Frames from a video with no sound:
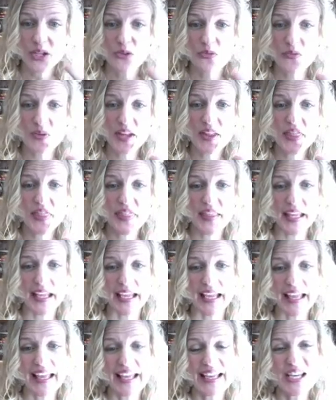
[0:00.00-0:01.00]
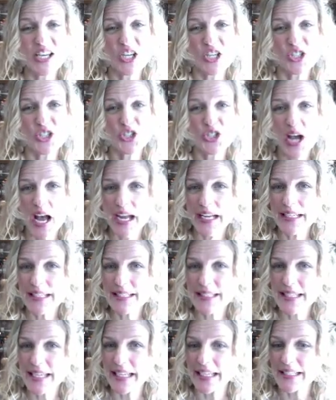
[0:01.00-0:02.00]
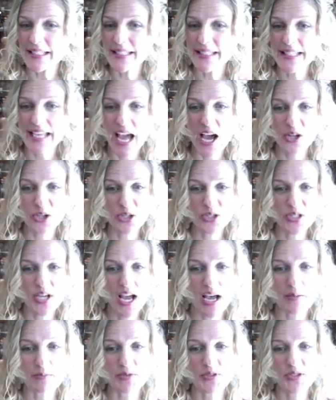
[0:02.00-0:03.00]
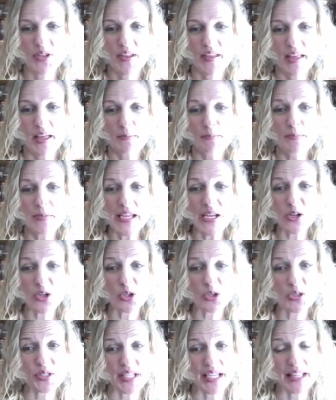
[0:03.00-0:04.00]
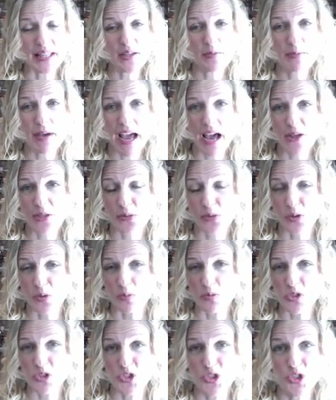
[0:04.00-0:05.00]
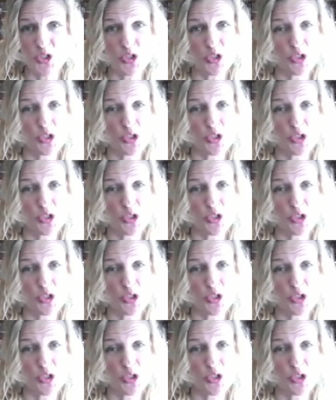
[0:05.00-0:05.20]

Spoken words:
Fifth thing, shine sinks, countertops, mirrors in the bathrooms.